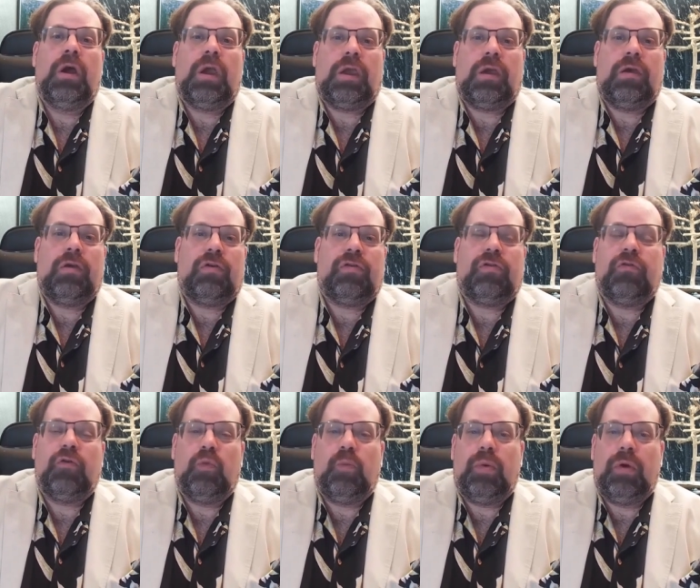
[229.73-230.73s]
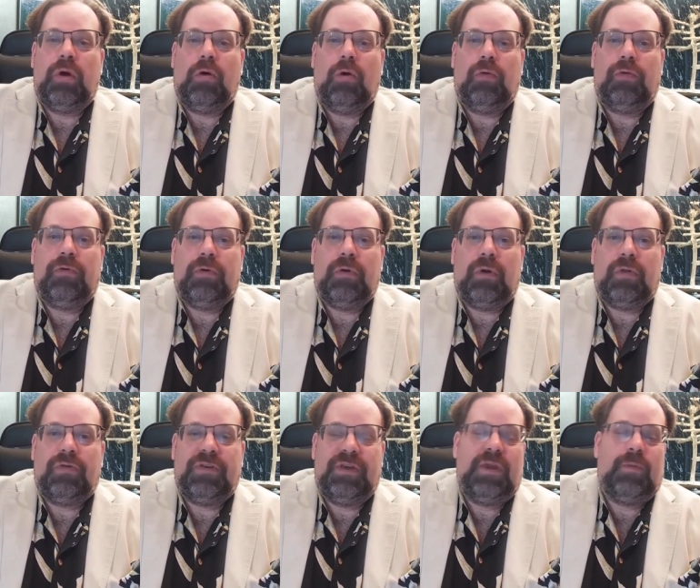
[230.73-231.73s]
is to build
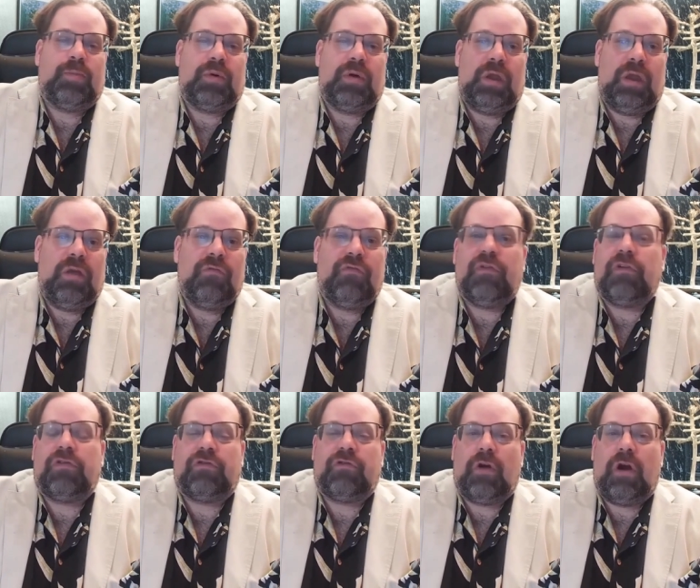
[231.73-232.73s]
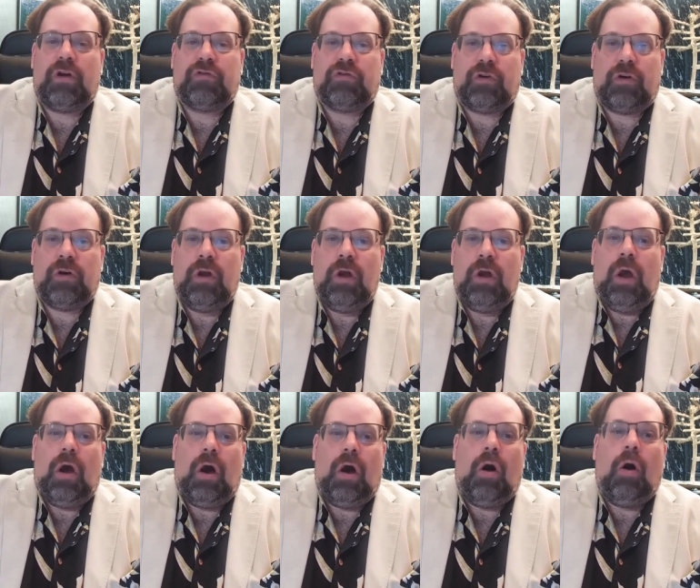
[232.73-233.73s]
deep infrastructure
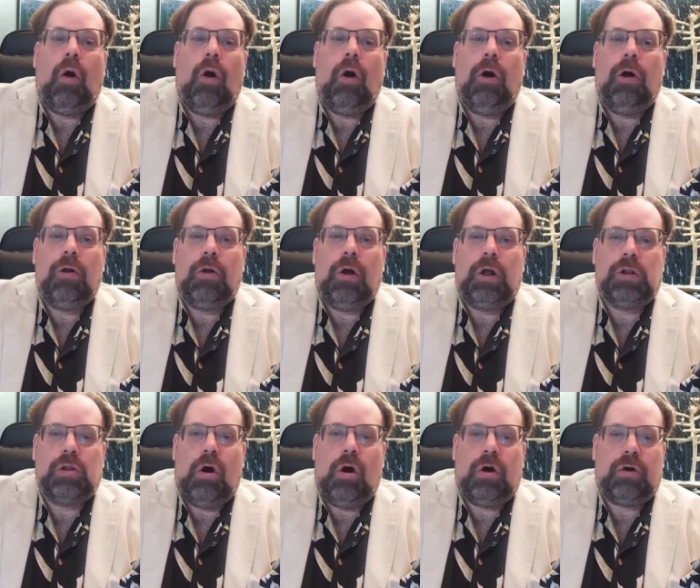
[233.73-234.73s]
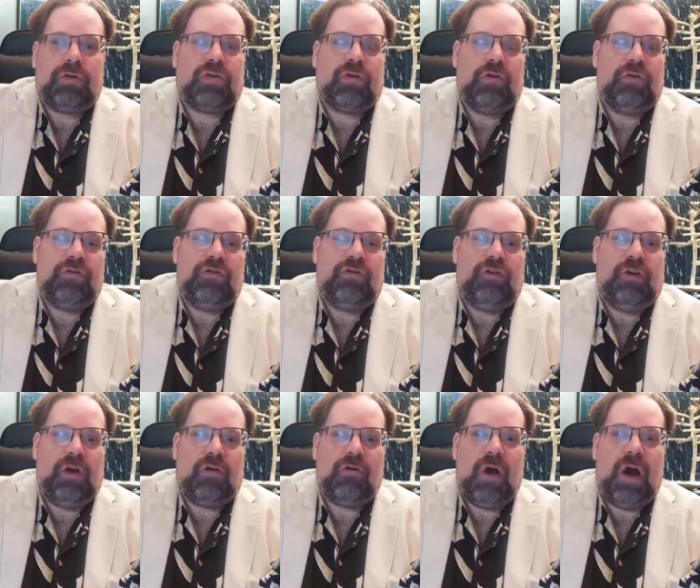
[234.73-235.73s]
uh, all along certain
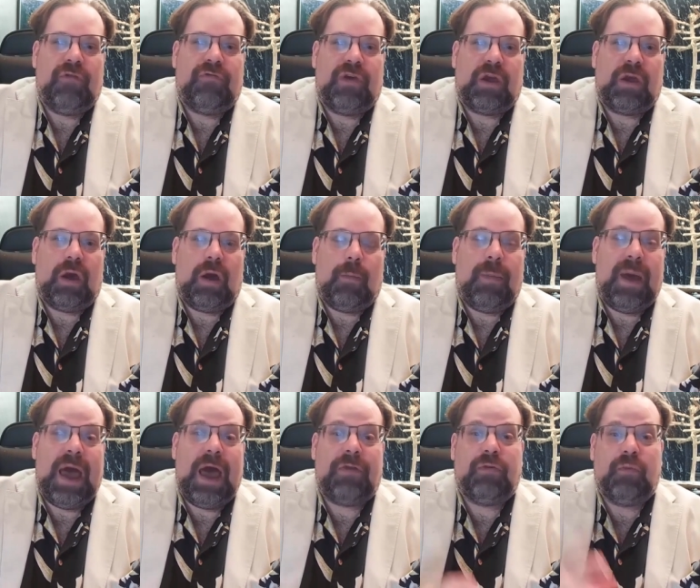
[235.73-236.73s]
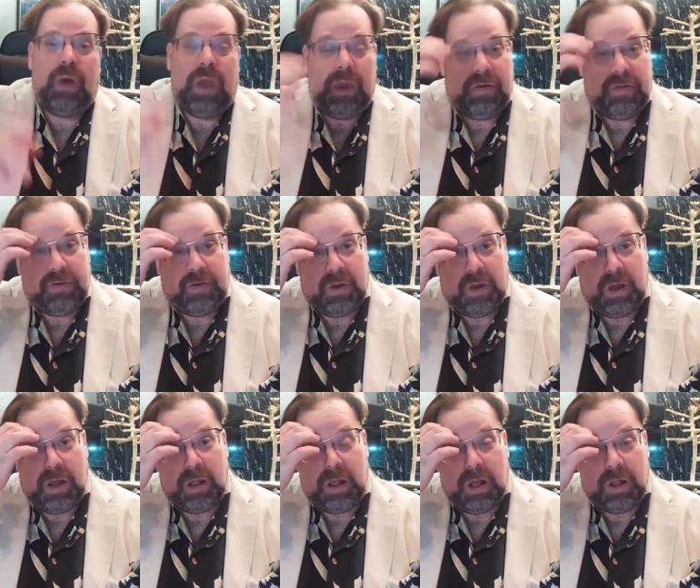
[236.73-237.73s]
geographic uh, pathways, uh,
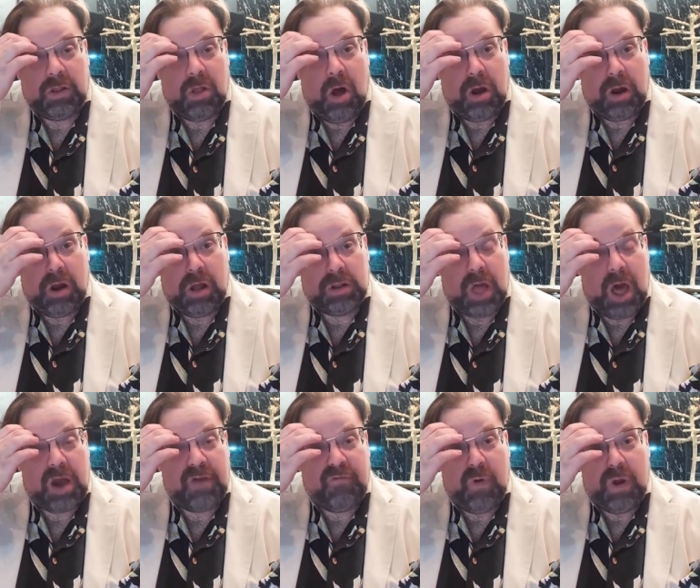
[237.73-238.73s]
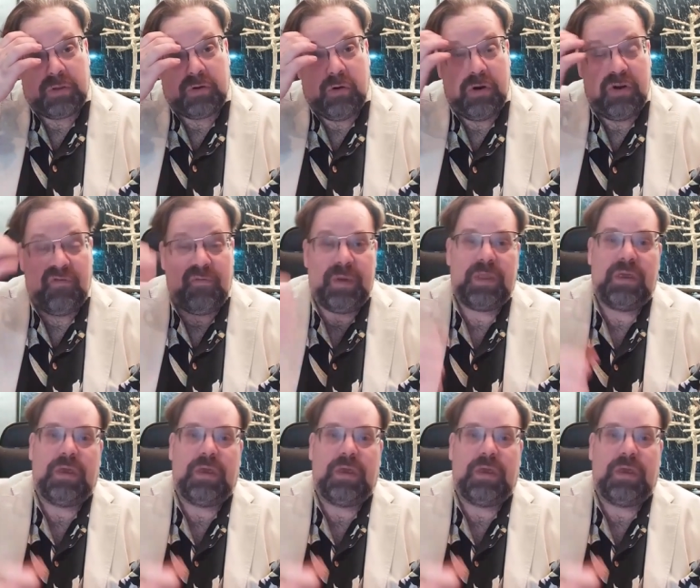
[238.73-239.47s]
uh, along a lot of what could have been